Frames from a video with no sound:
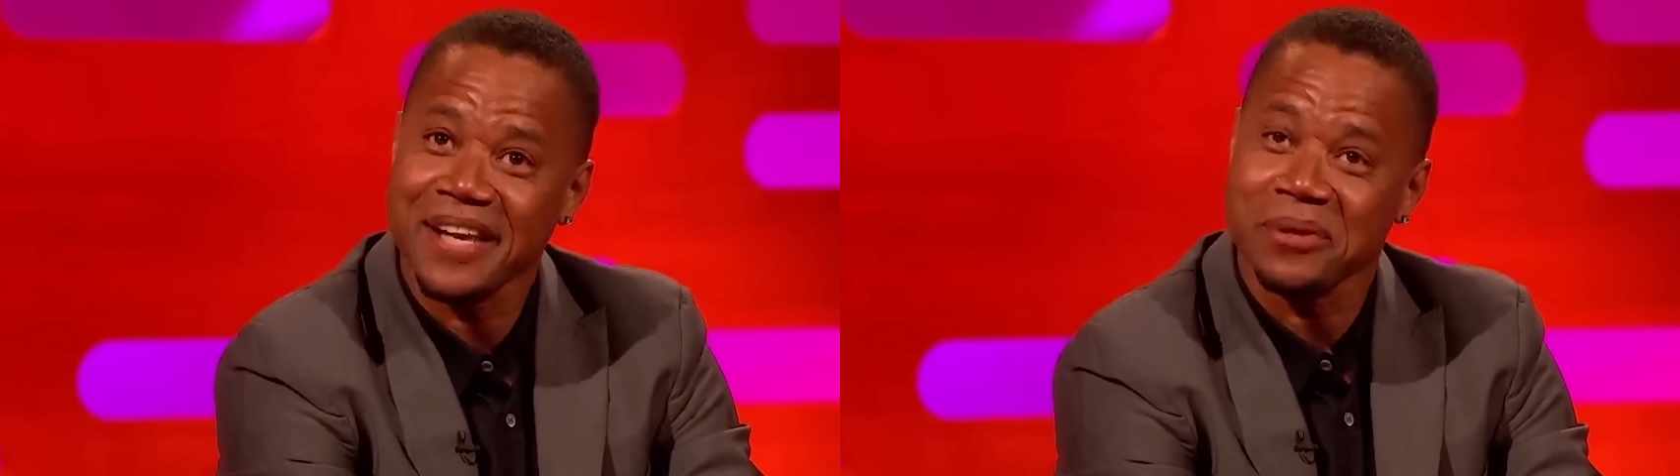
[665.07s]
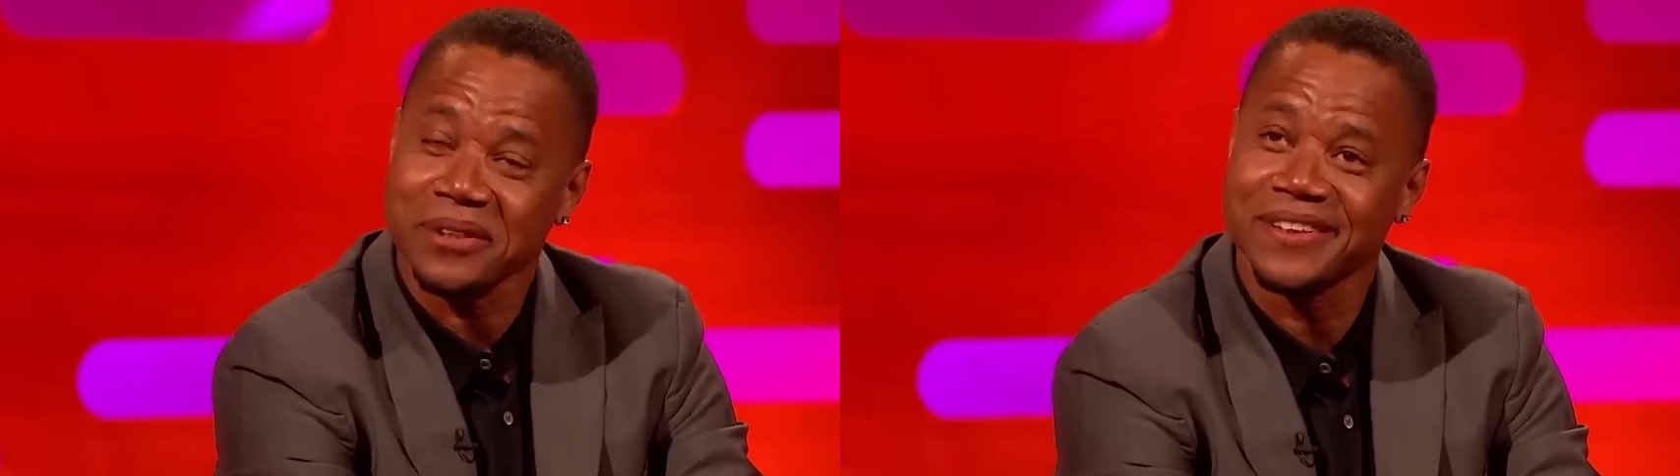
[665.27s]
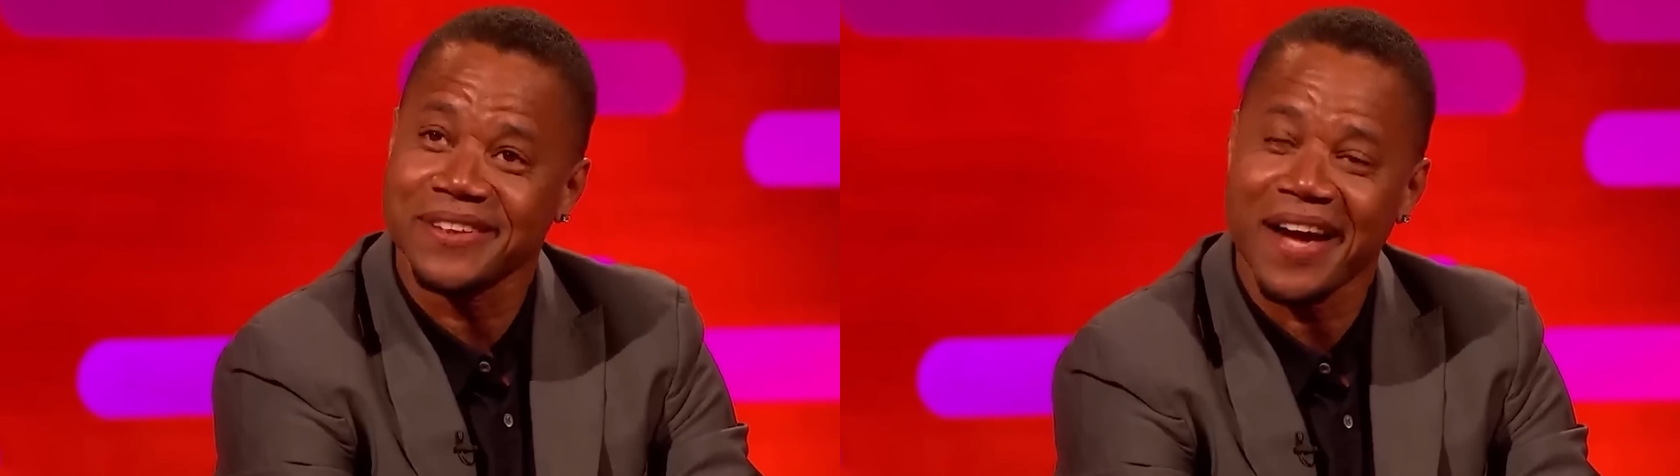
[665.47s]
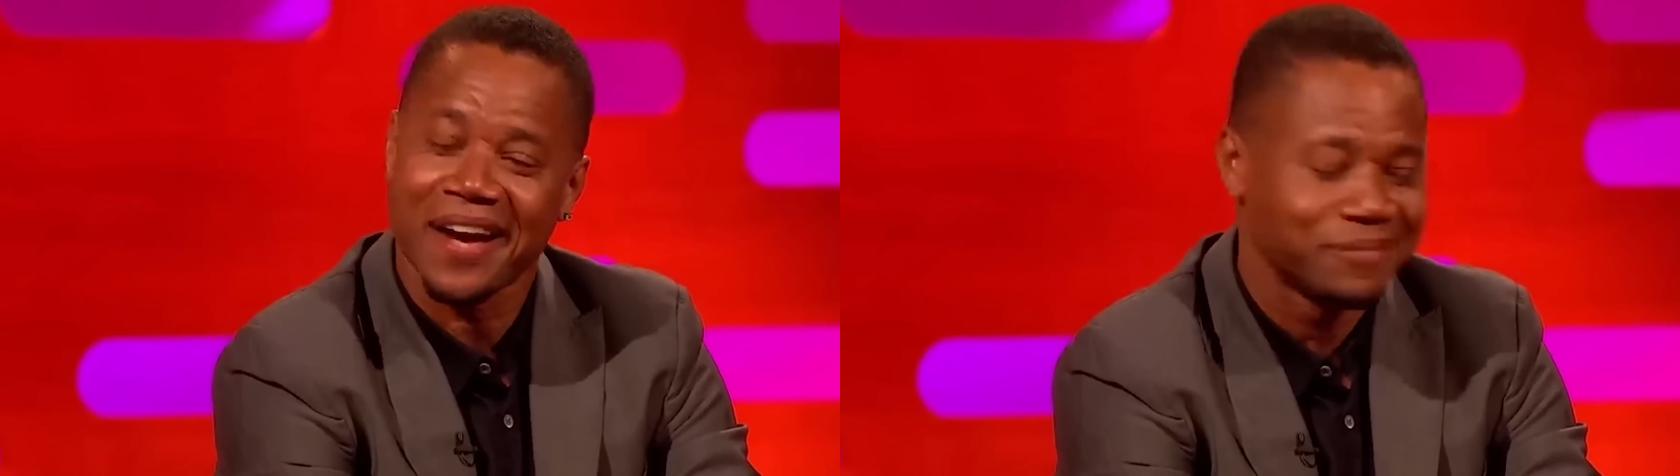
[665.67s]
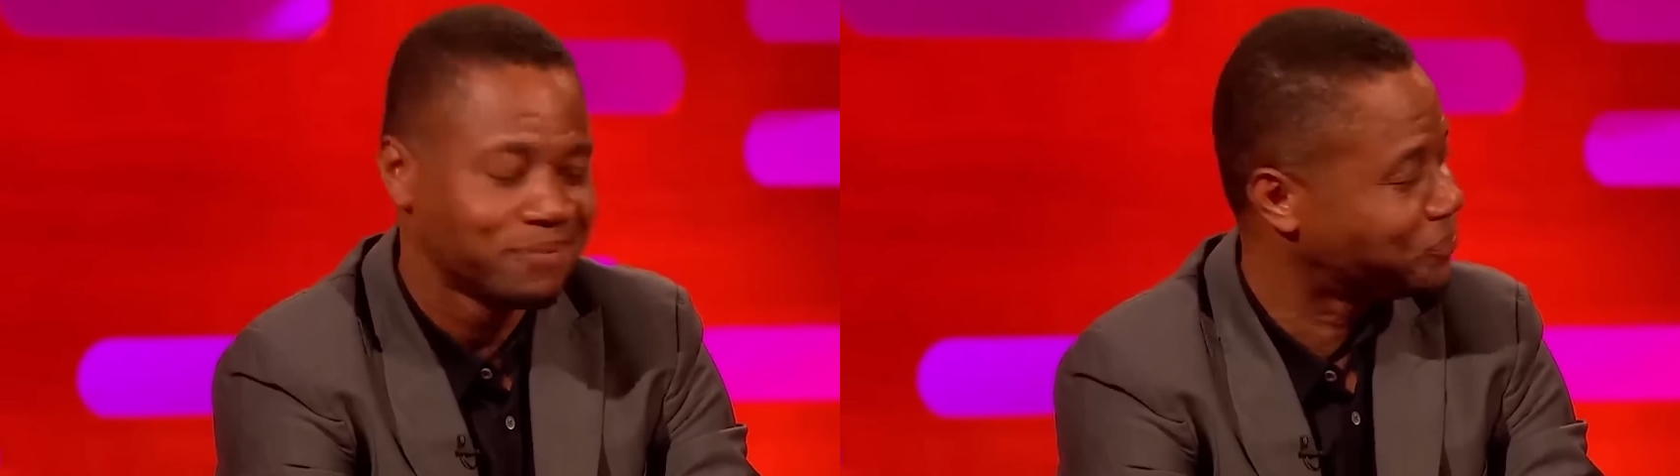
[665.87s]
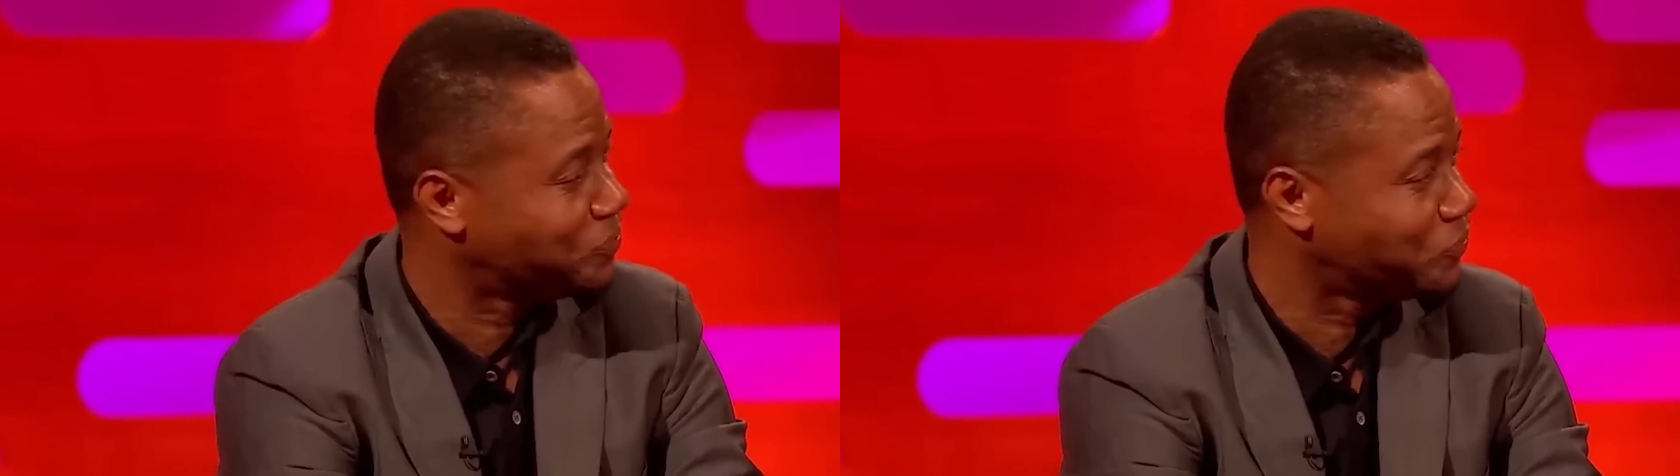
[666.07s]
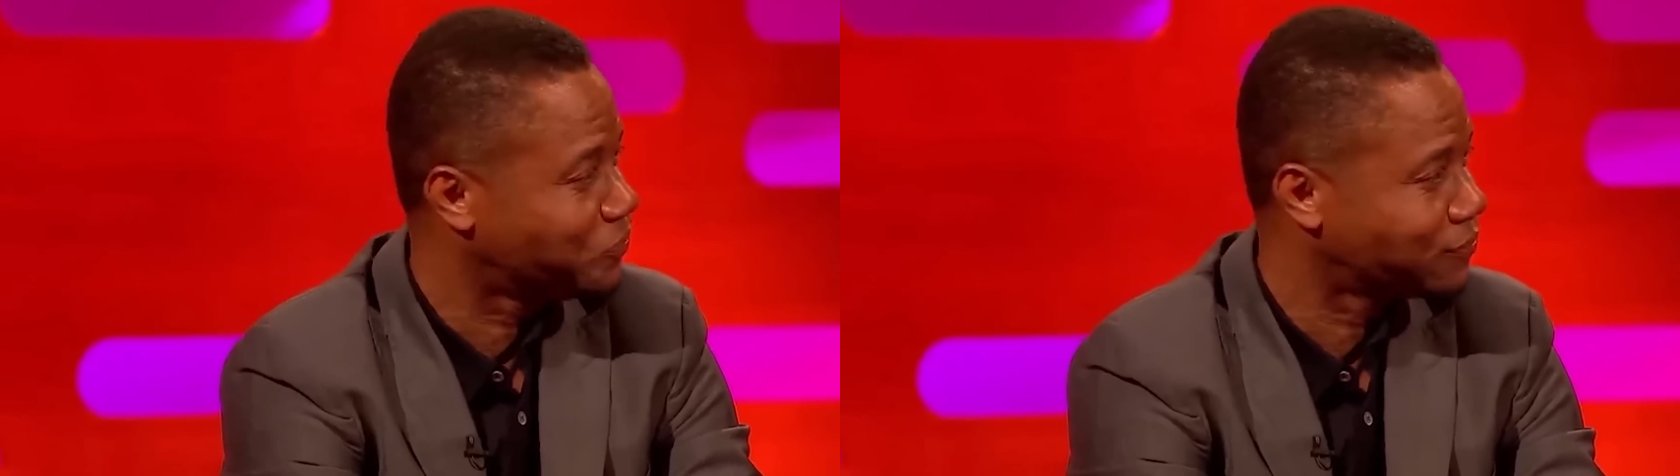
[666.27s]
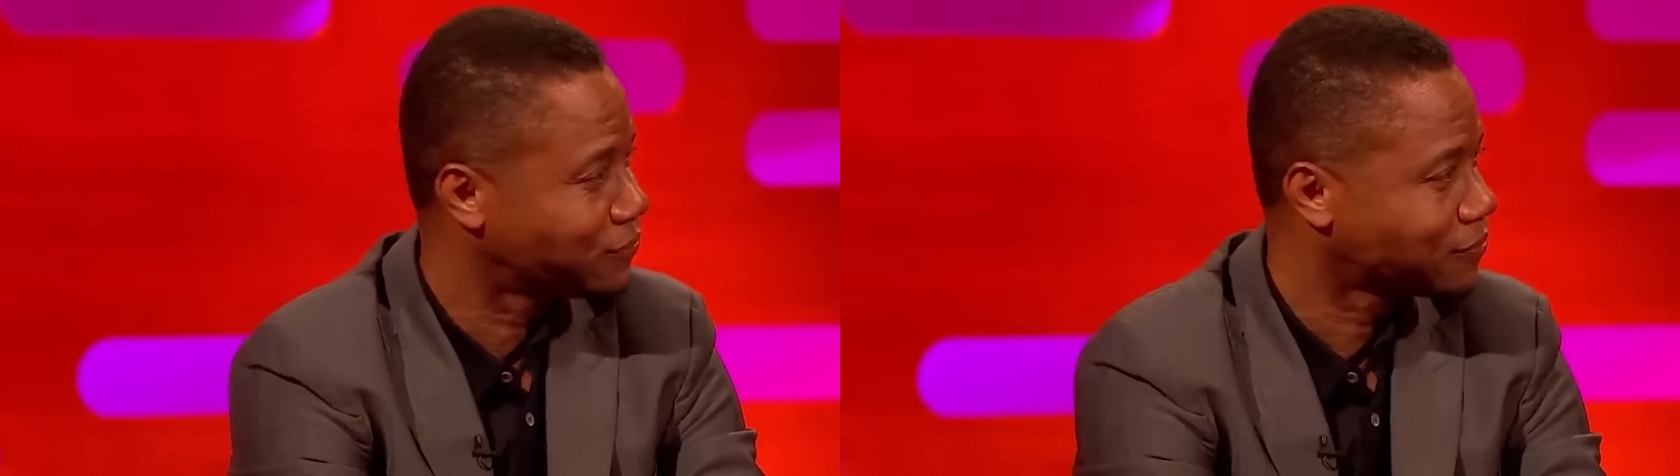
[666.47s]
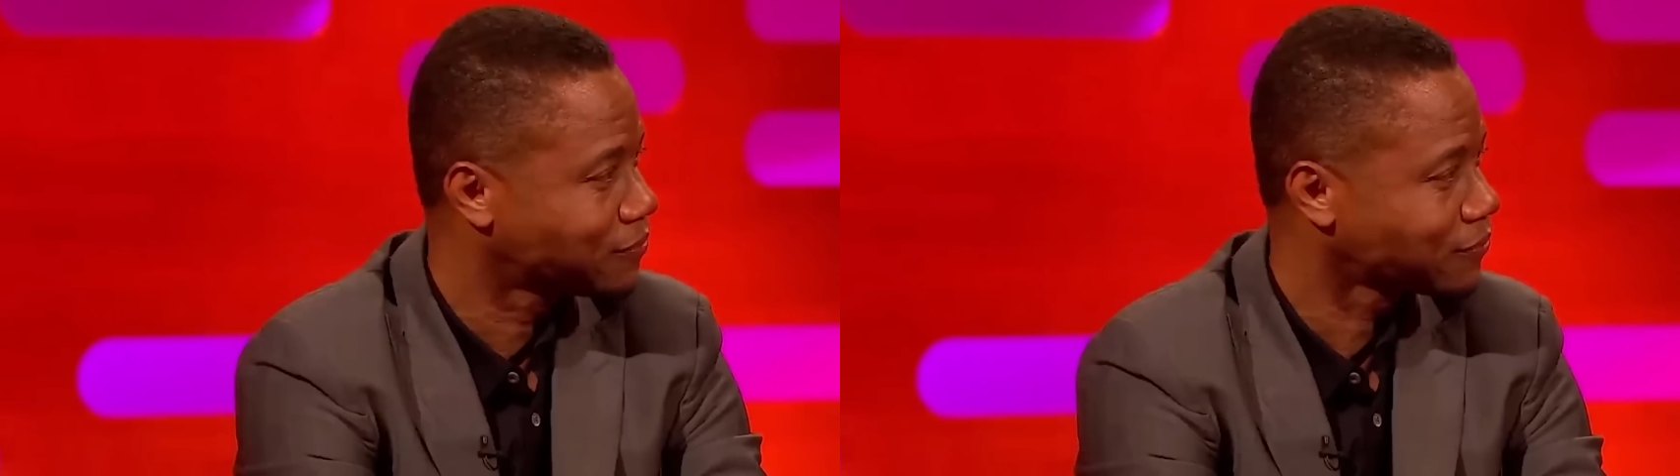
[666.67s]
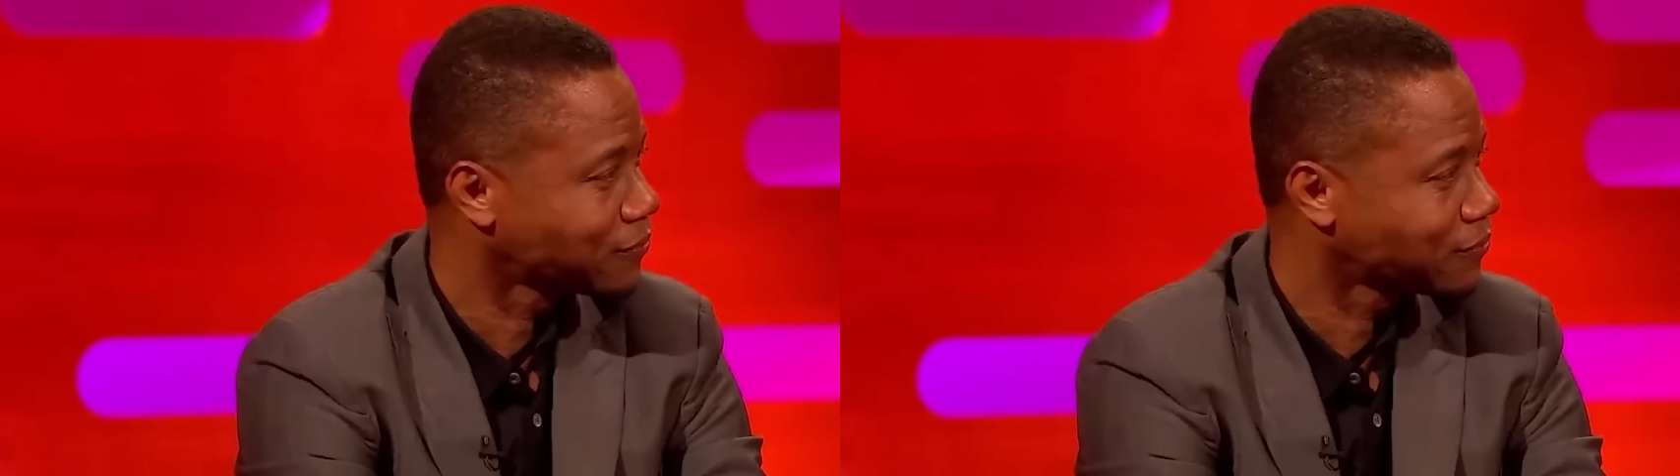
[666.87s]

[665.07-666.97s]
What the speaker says: speculation, Gooding